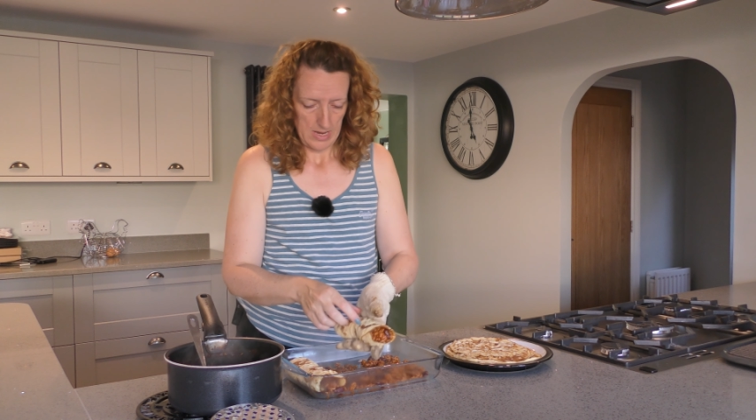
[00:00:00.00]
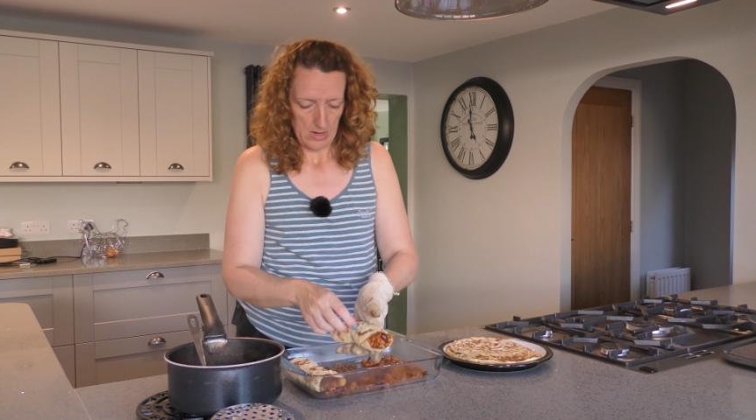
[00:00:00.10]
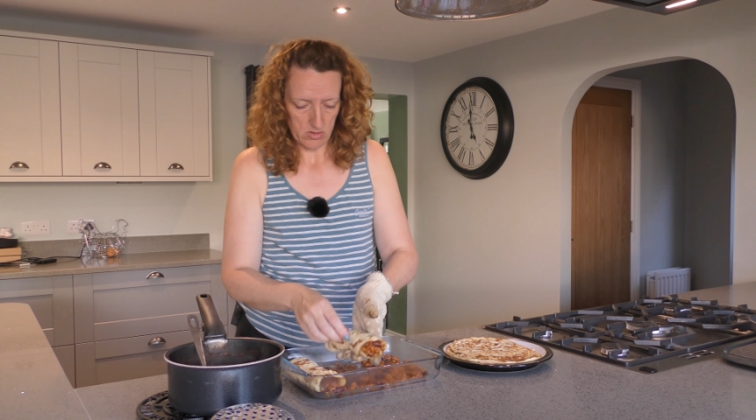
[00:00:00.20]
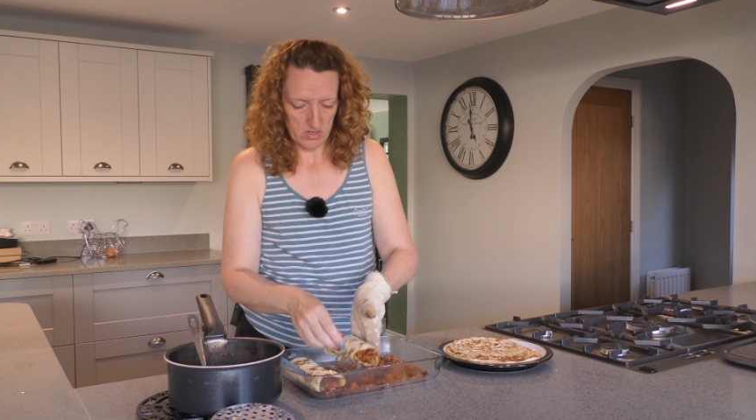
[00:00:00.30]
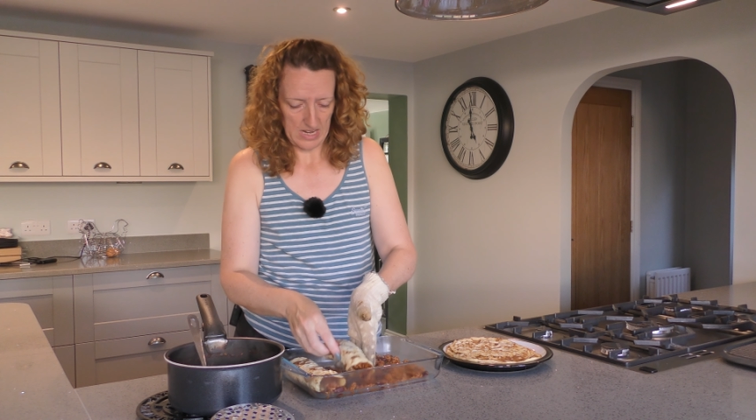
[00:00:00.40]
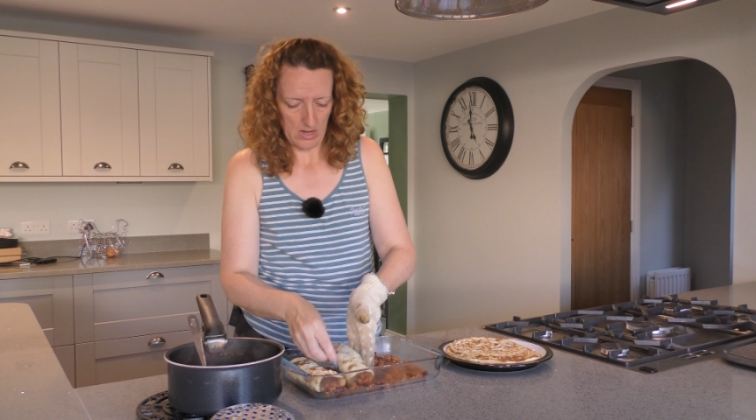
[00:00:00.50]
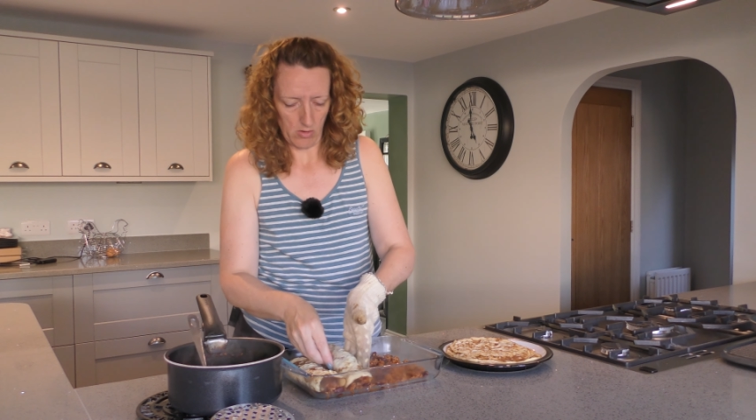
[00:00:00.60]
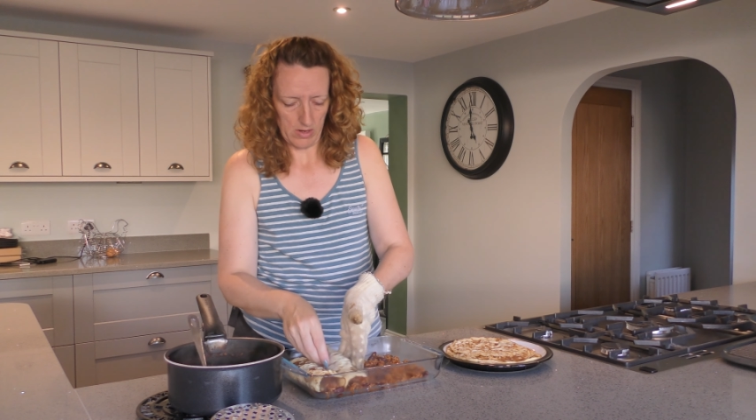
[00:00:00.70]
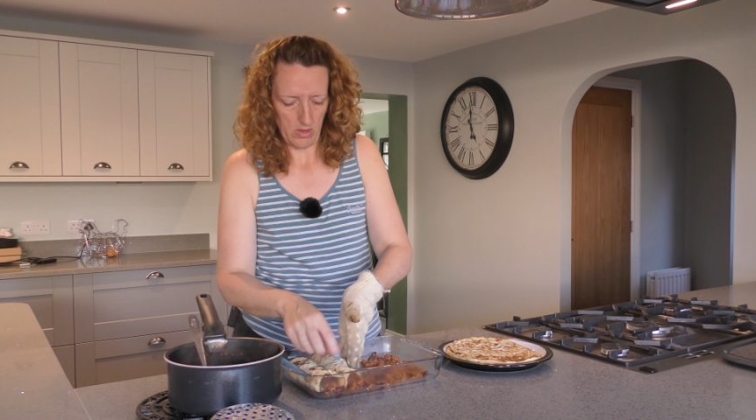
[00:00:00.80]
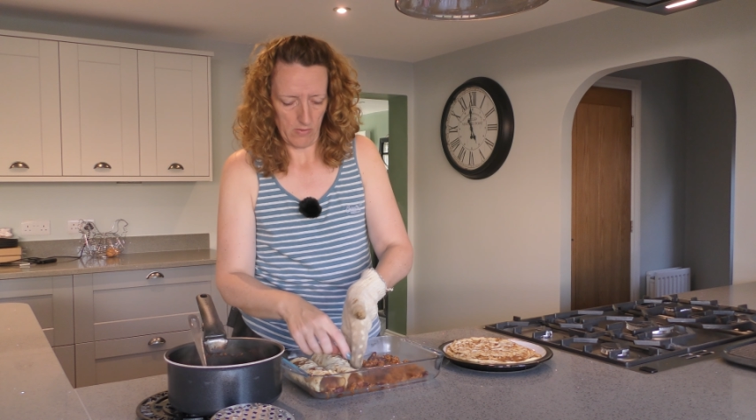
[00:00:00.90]
It doesn't need
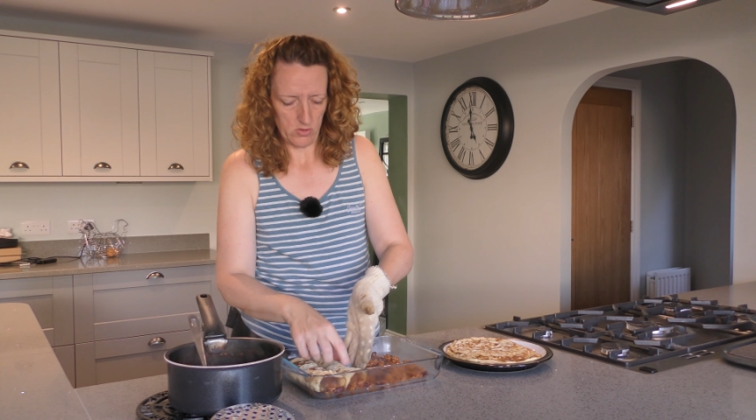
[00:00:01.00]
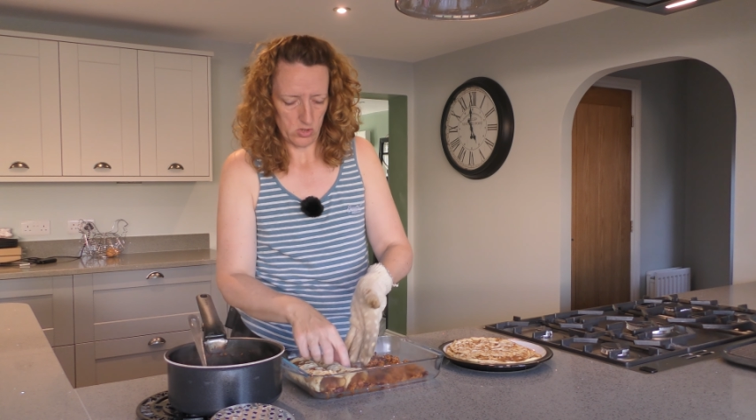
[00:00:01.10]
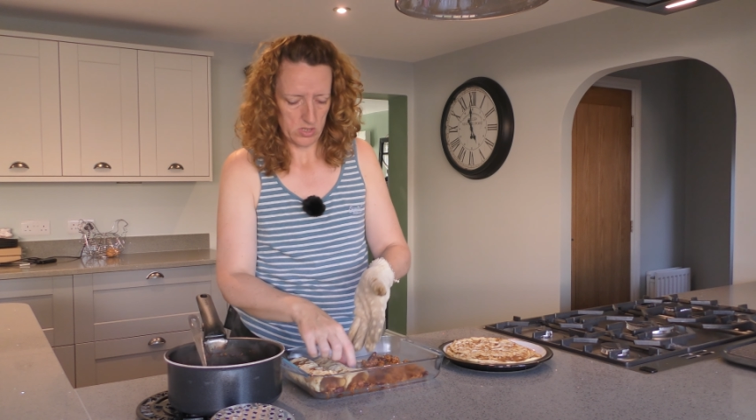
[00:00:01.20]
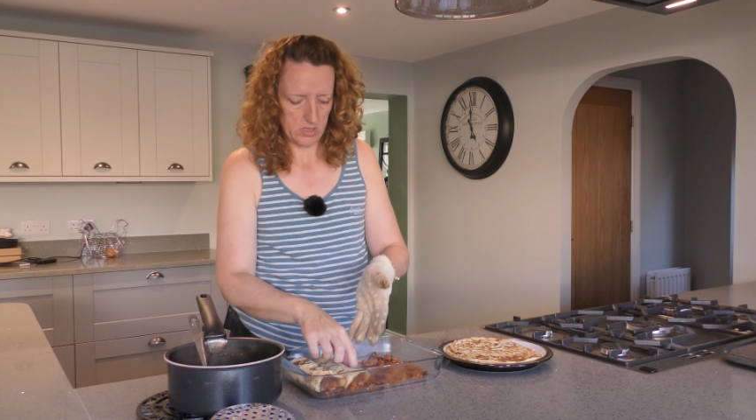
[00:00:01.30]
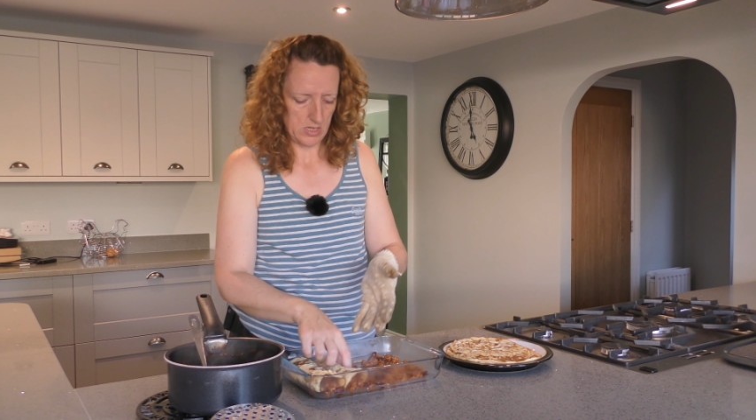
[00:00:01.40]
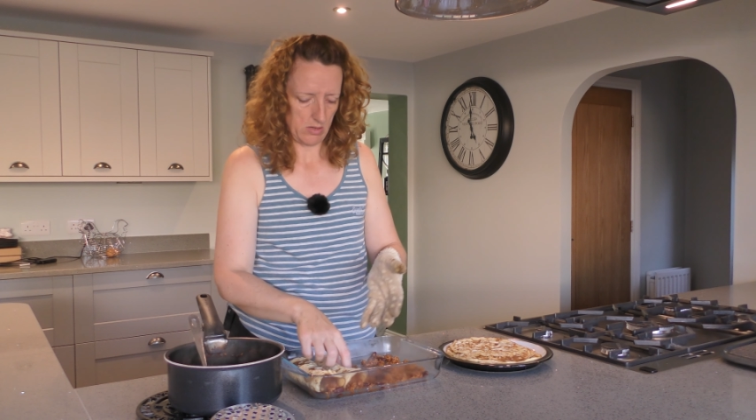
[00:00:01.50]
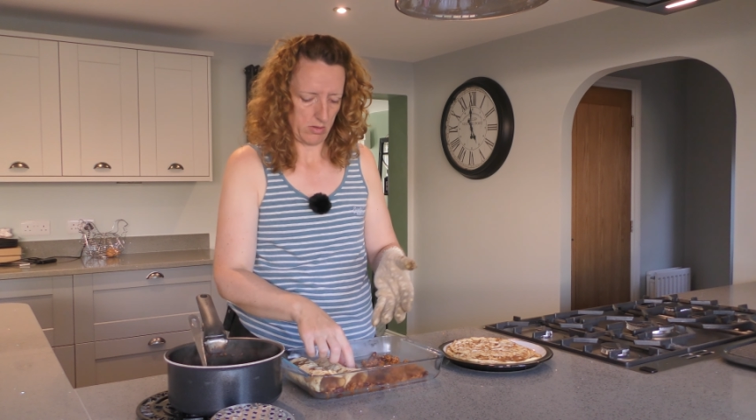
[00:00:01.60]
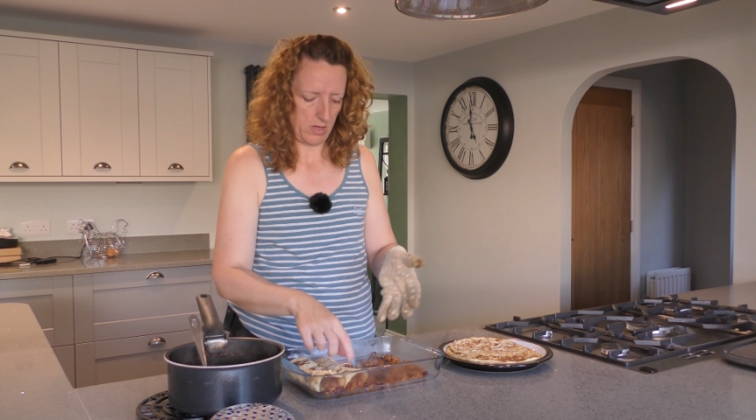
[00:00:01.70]
long in the oven, just until